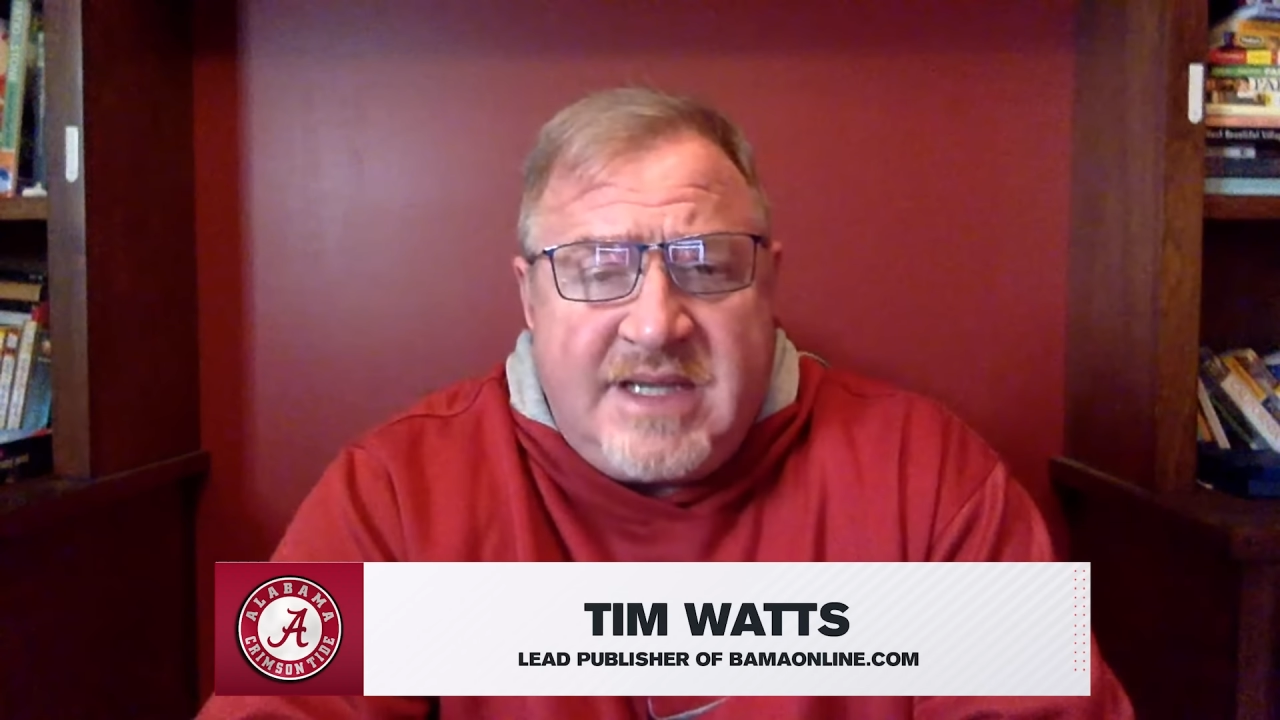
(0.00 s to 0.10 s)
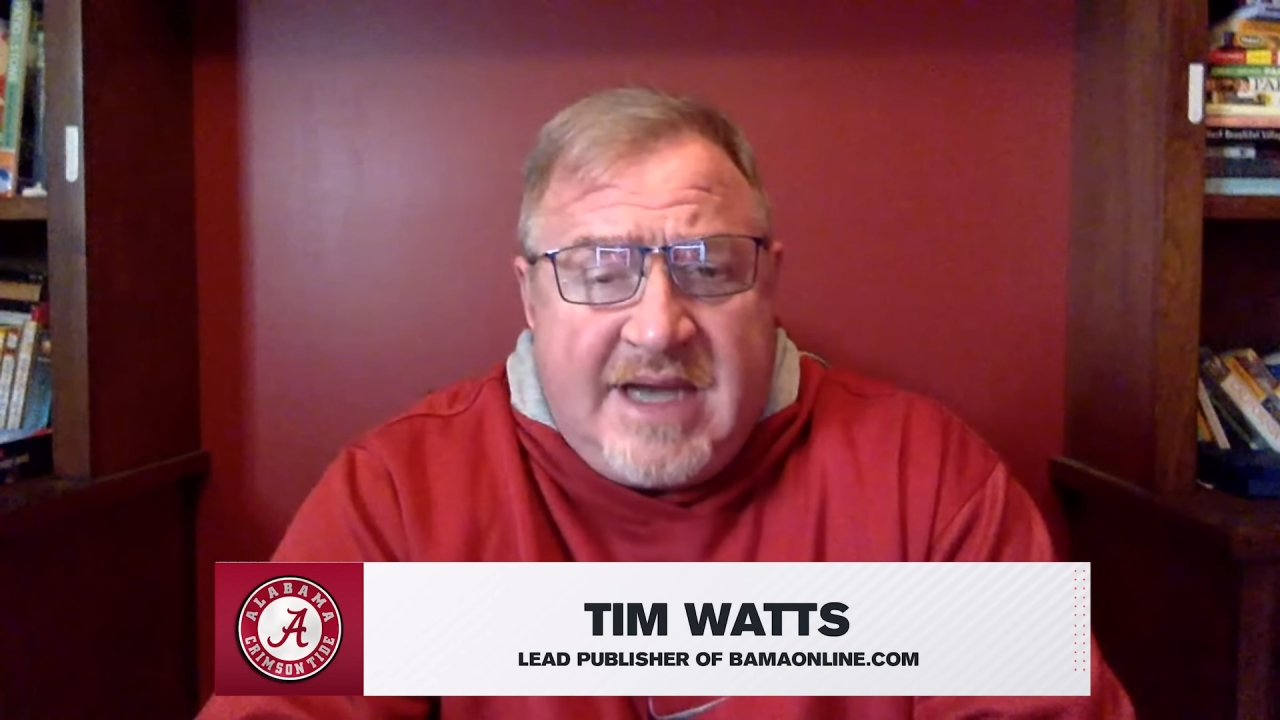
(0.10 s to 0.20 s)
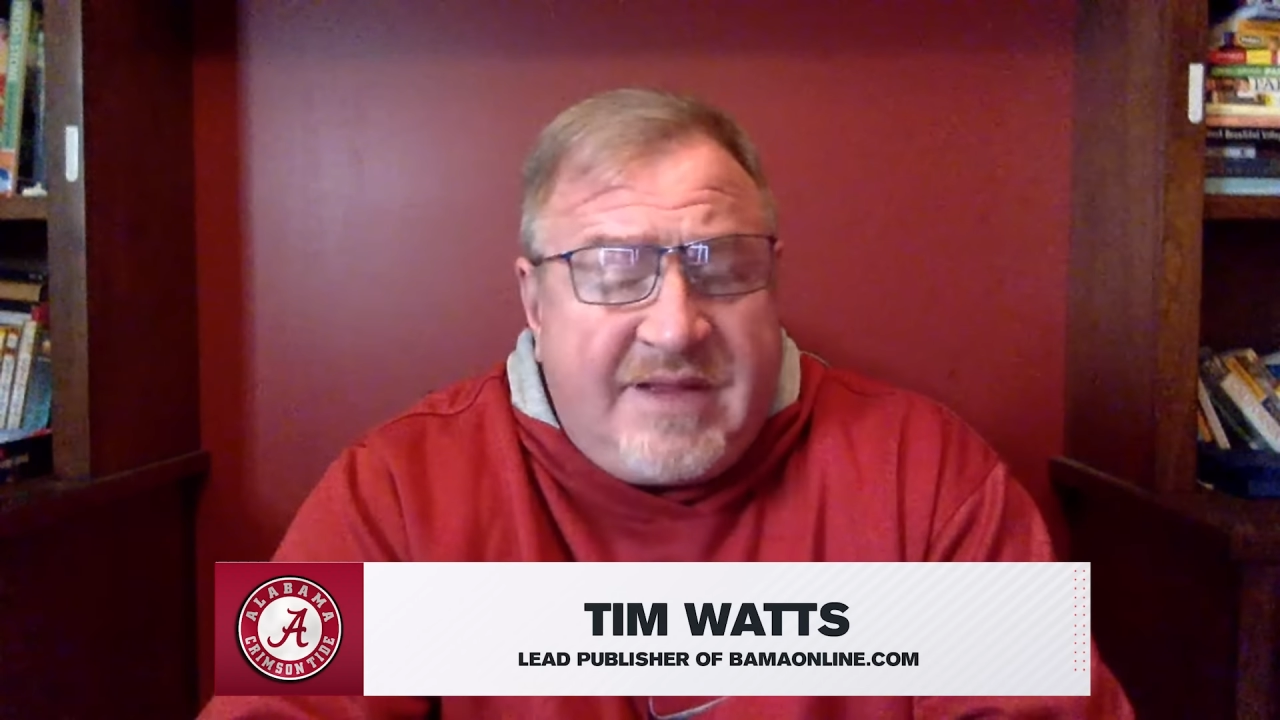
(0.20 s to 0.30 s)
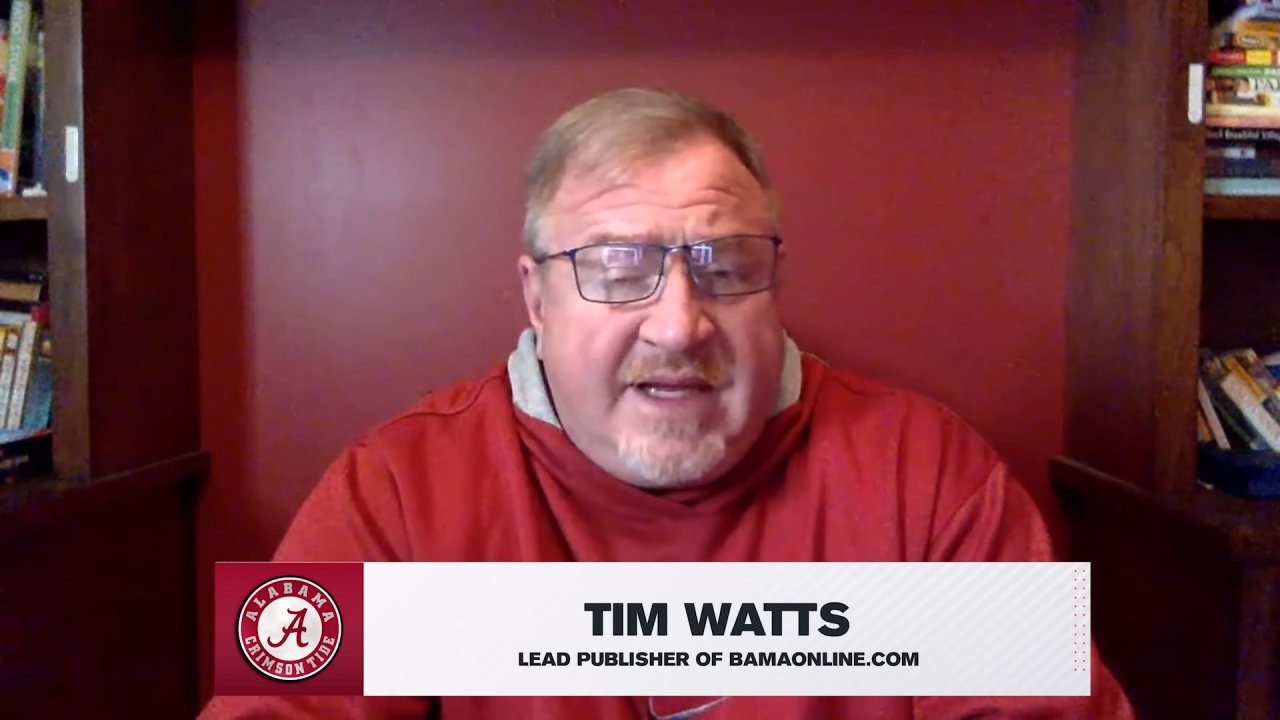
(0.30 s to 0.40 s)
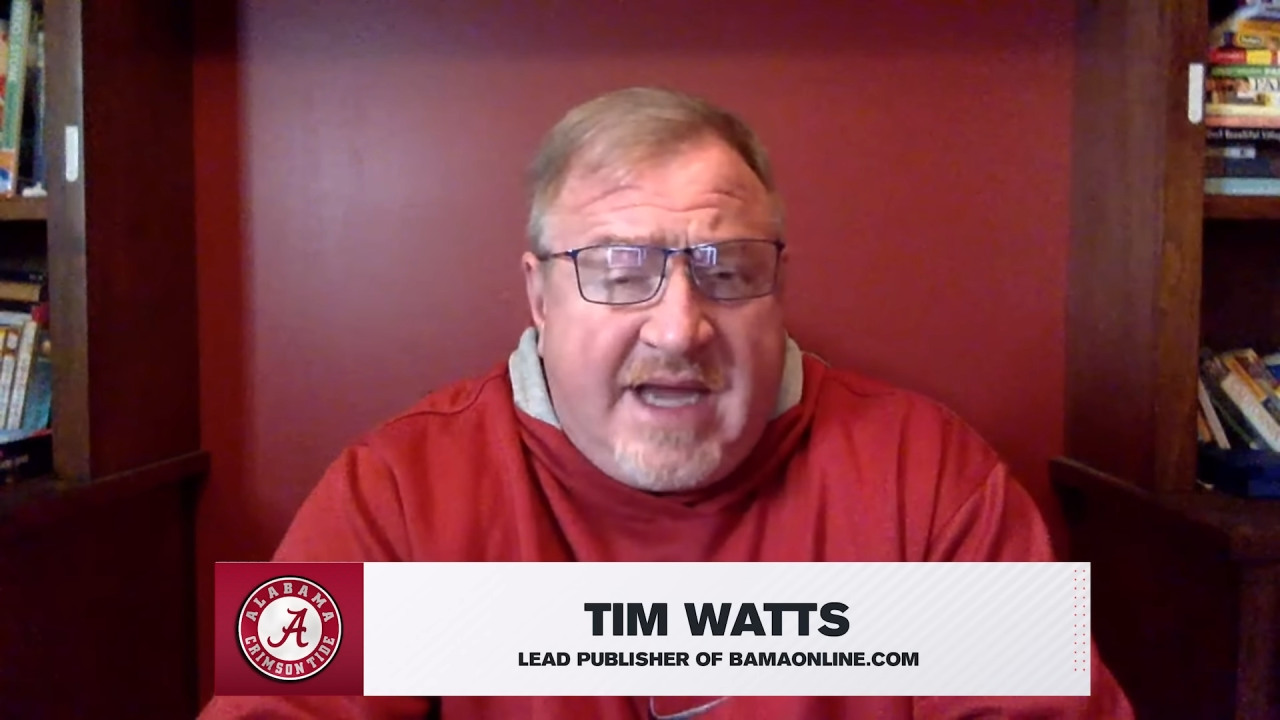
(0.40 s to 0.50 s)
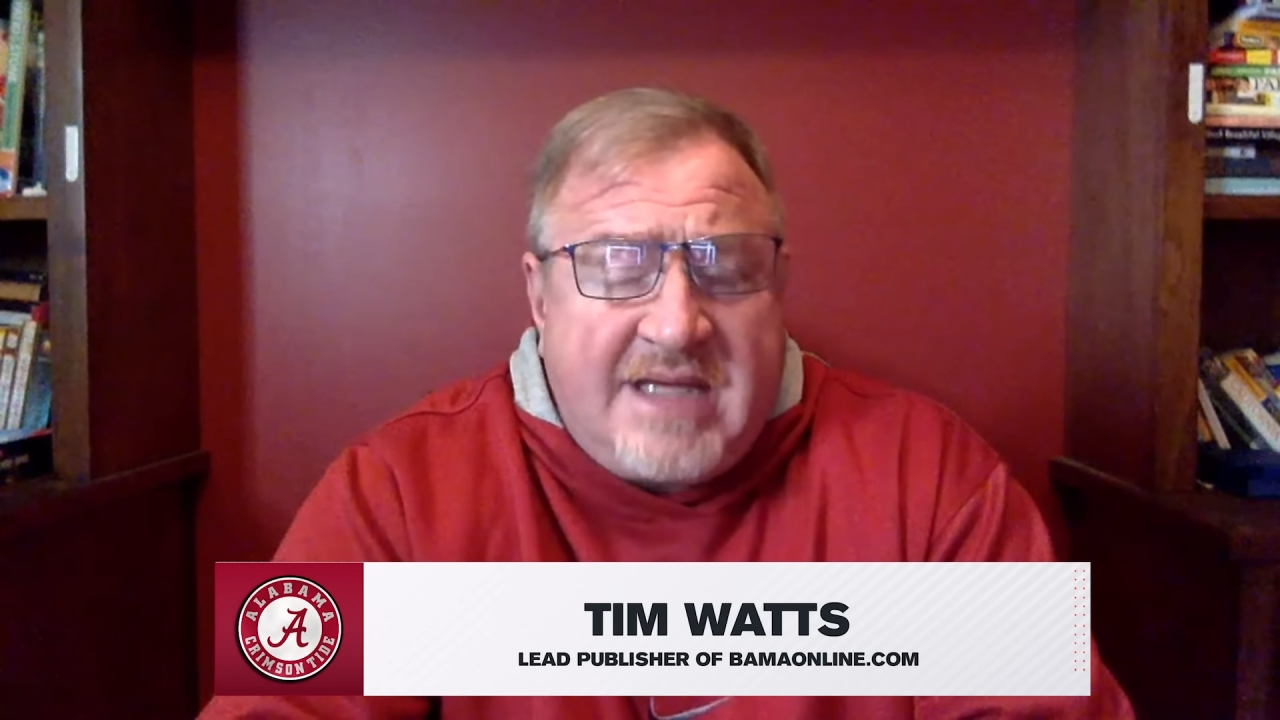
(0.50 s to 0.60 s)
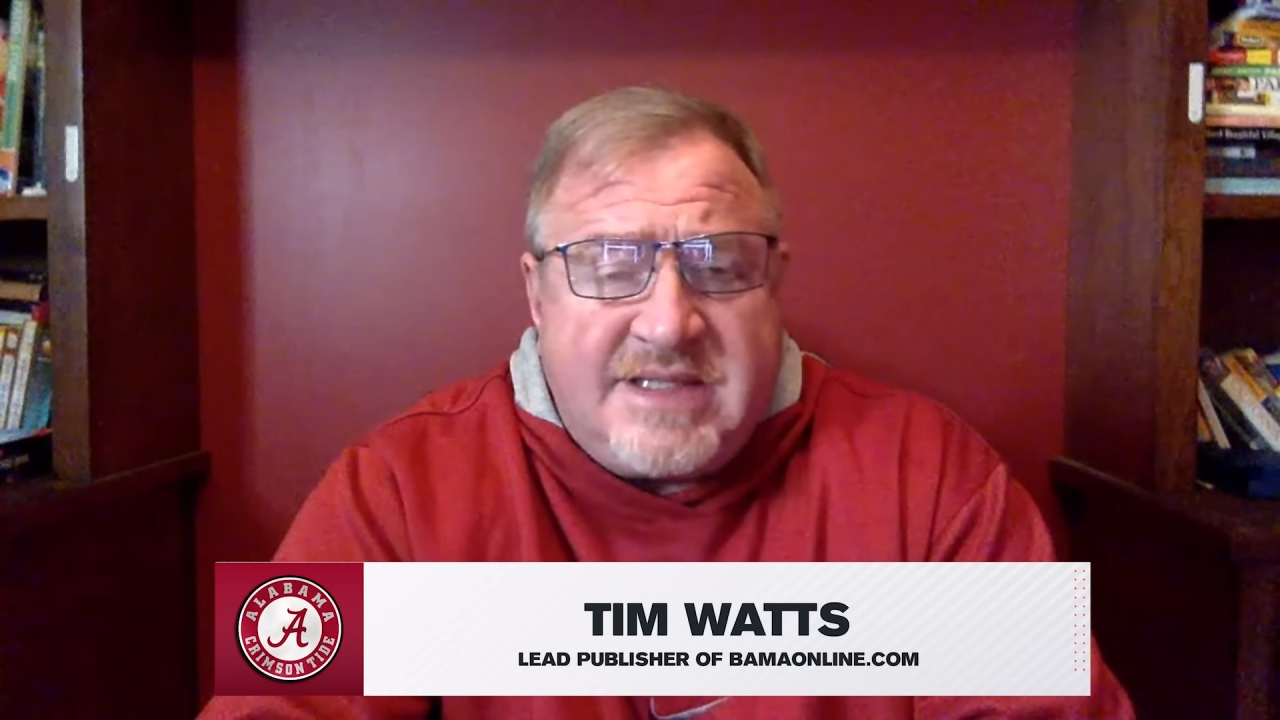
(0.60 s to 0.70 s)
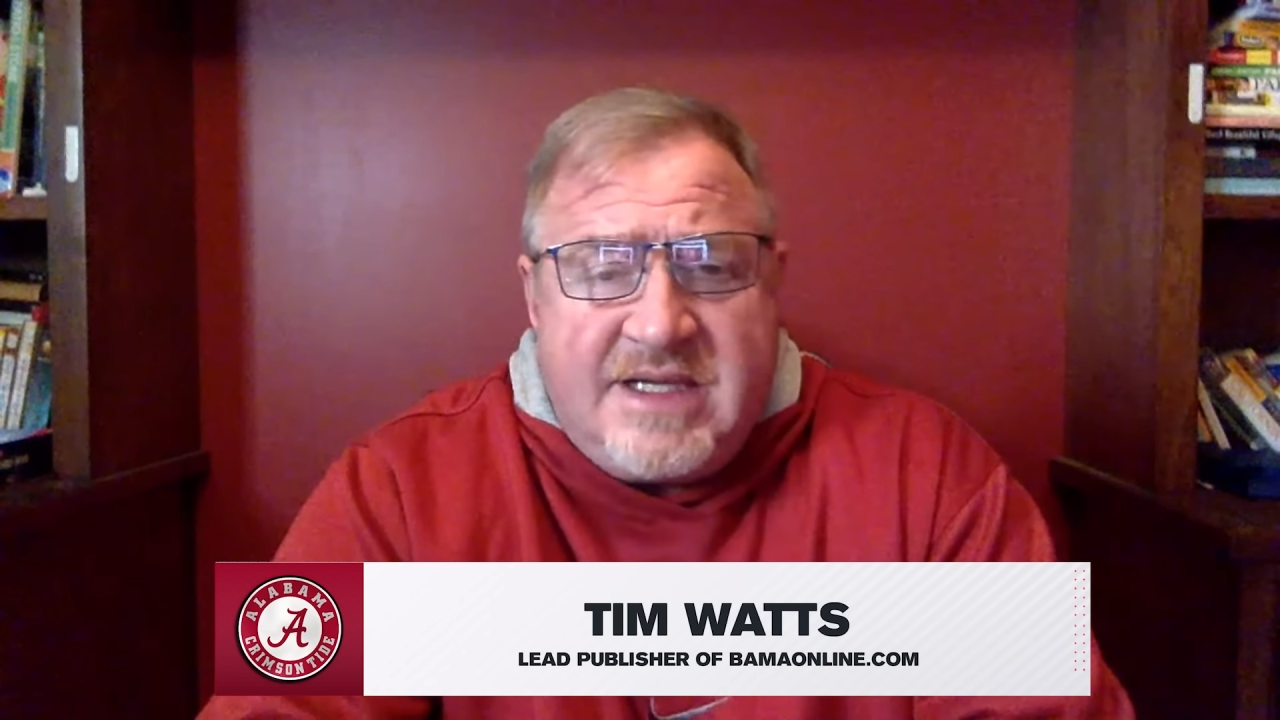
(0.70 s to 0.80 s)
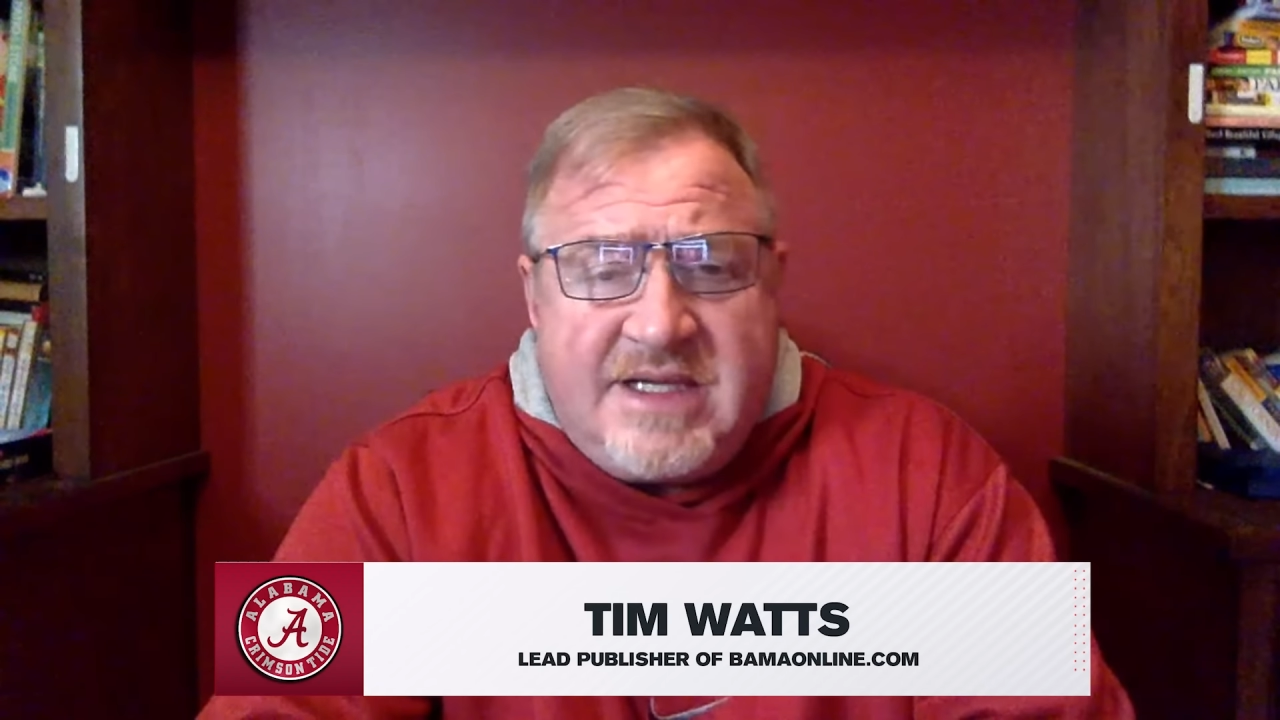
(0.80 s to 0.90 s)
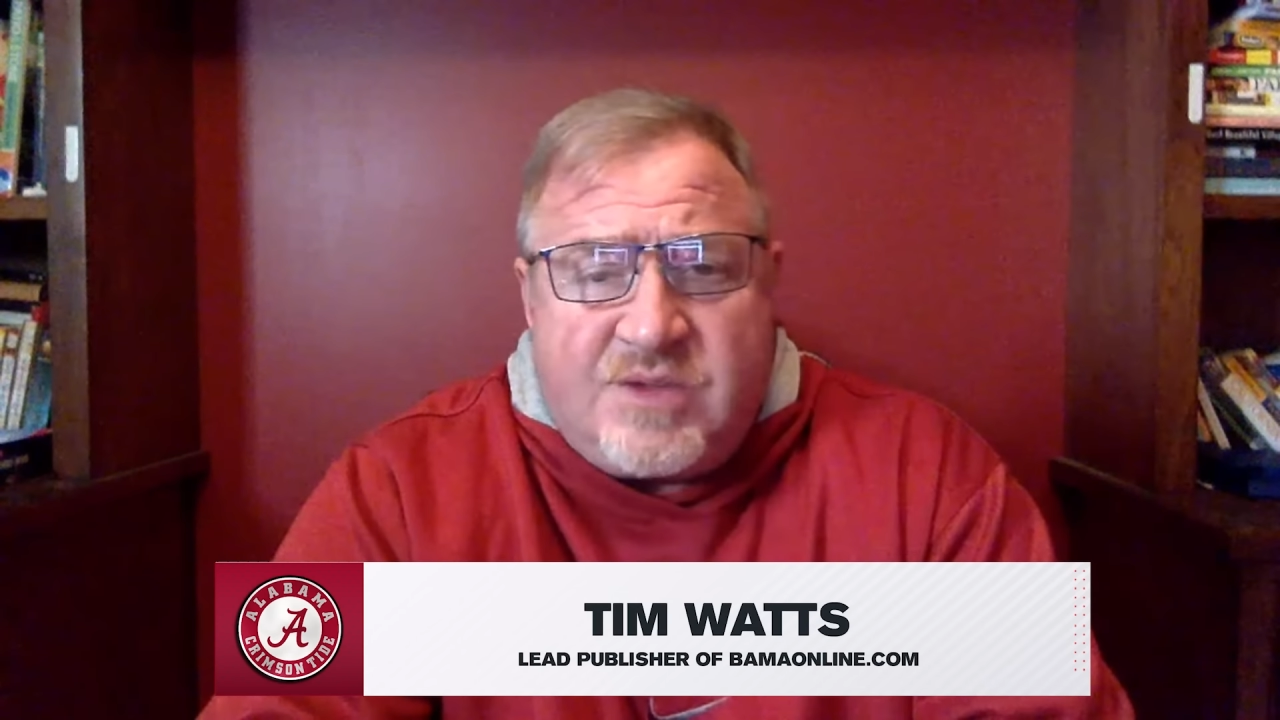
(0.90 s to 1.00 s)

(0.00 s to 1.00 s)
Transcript: And I think Isaiah is a